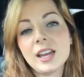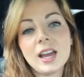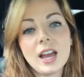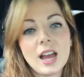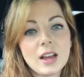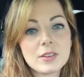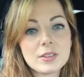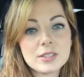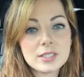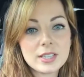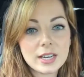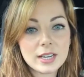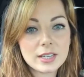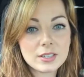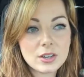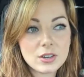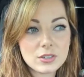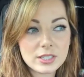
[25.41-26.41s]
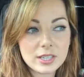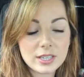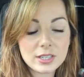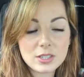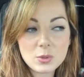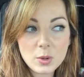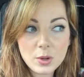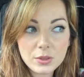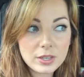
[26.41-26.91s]
I was diagnosed like
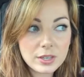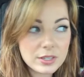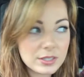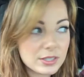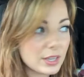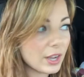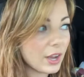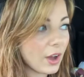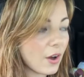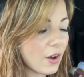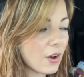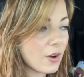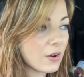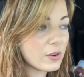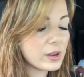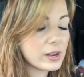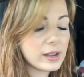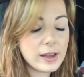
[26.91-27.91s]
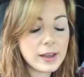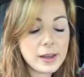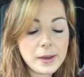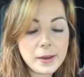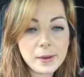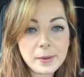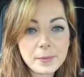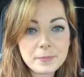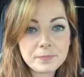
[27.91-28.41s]
12 years ago,
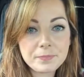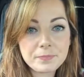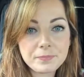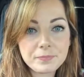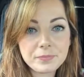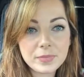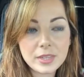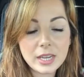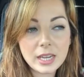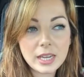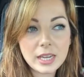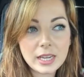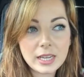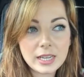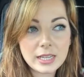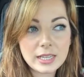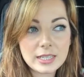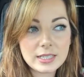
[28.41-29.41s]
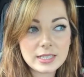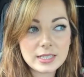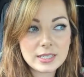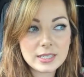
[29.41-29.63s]
and